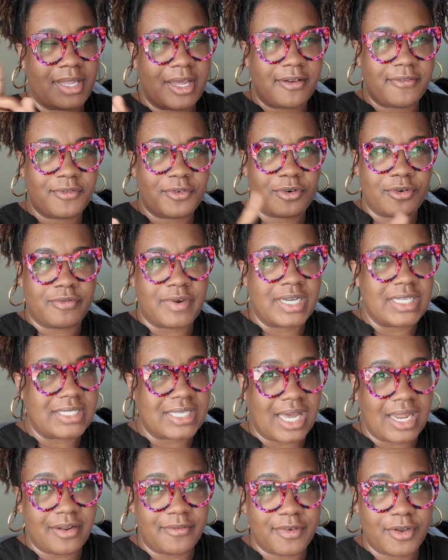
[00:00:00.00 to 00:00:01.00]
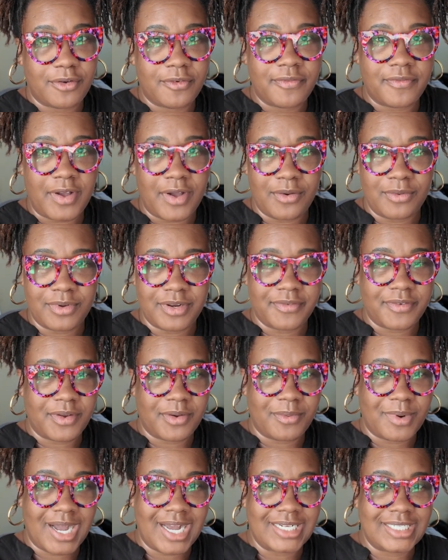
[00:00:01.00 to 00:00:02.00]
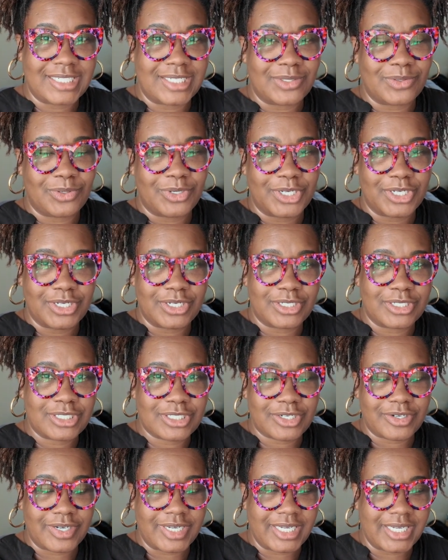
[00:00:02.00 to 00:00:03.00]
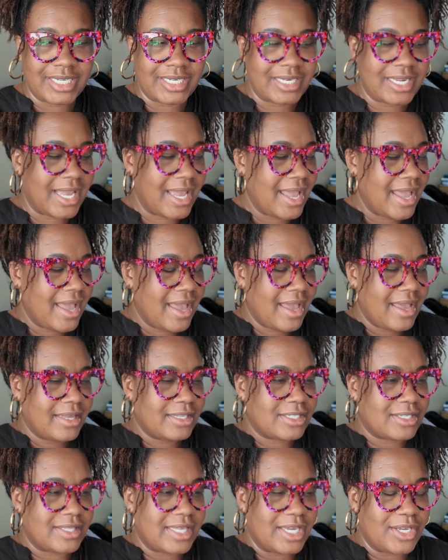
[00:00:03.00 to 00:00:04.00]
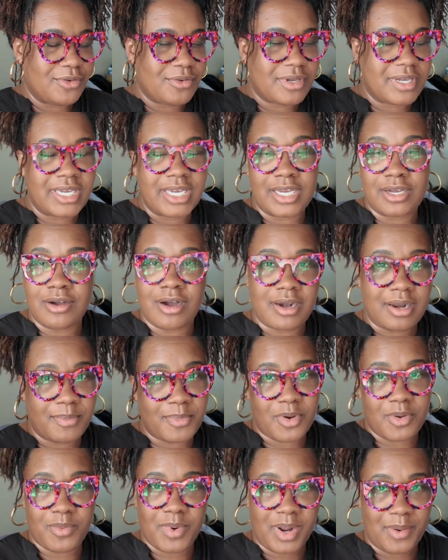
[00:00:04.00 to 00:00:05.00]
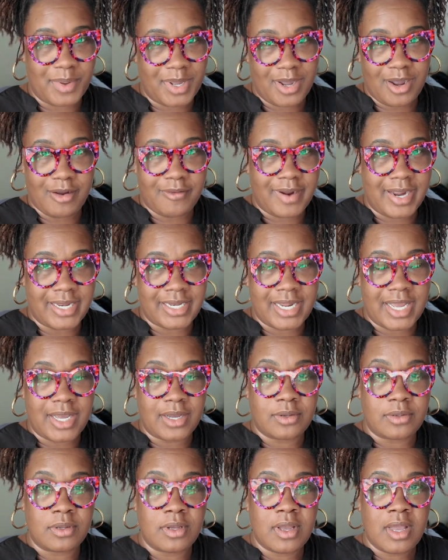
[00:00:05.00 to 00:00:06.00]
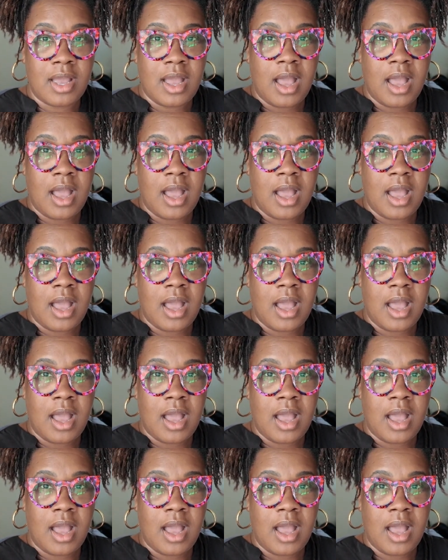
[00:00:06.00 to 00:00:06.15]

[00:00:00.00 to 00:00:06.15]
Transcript: left or right side of your phone if you're watching, or your screen, so that you can get caught up on where we are right now.